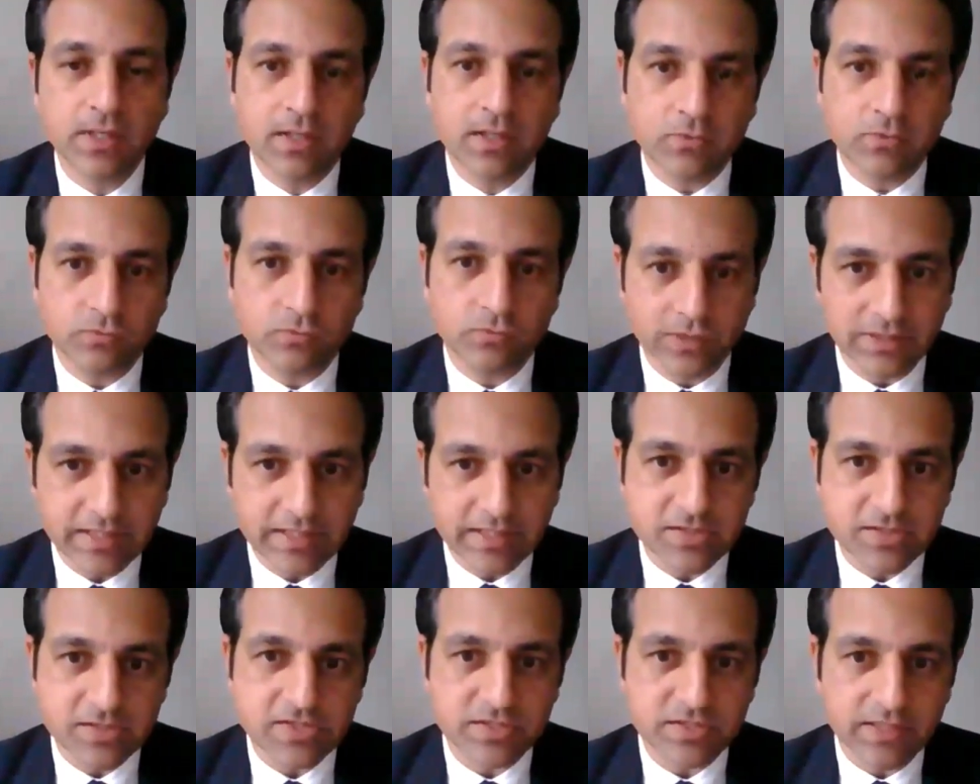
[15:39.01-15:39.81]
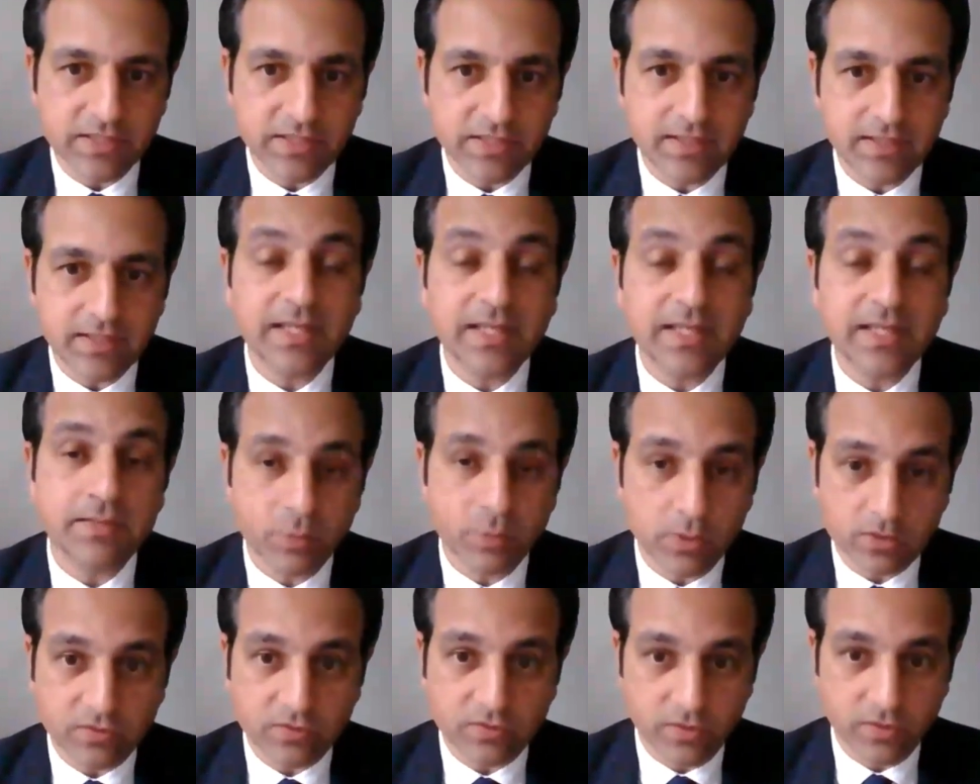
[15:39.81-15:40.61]
release the
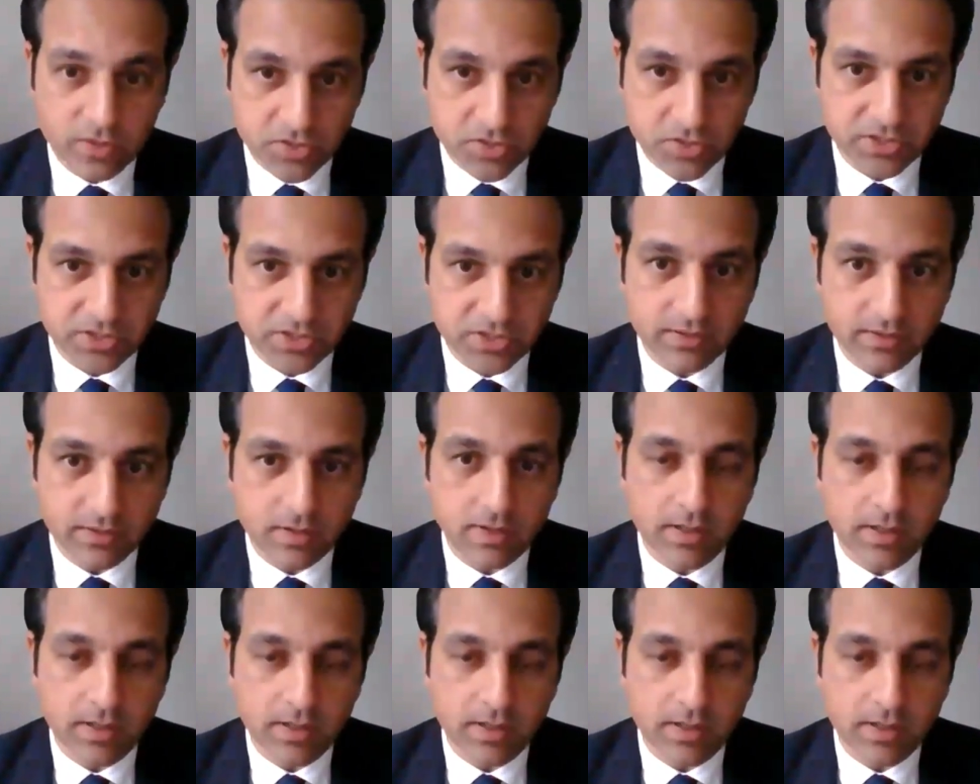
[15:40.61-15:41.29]
ebook version